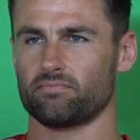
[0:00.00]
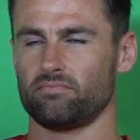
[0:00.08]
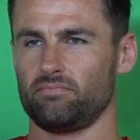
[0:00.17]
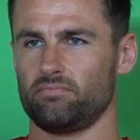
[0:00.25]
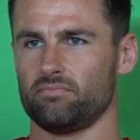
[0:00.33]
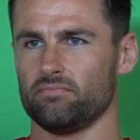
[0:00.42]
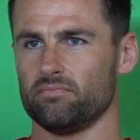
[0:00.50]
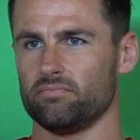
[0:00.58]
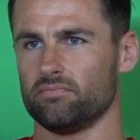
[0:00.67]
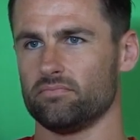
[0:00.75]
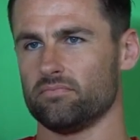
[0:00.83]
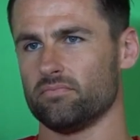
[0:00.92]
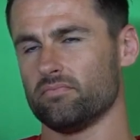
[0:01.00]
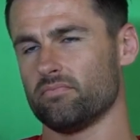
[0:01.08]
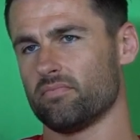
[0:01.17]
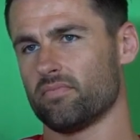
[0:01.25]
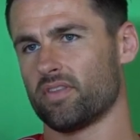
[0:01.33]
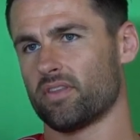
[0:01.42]
I mean, yeah, Western Super Mare
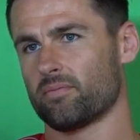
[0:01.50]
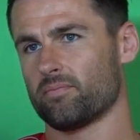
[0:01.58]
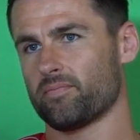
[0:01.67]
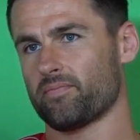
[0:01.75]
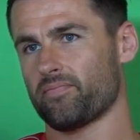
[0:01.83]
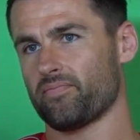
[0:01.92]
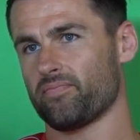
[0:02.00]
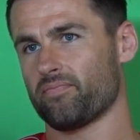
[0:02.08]
as well have been flying.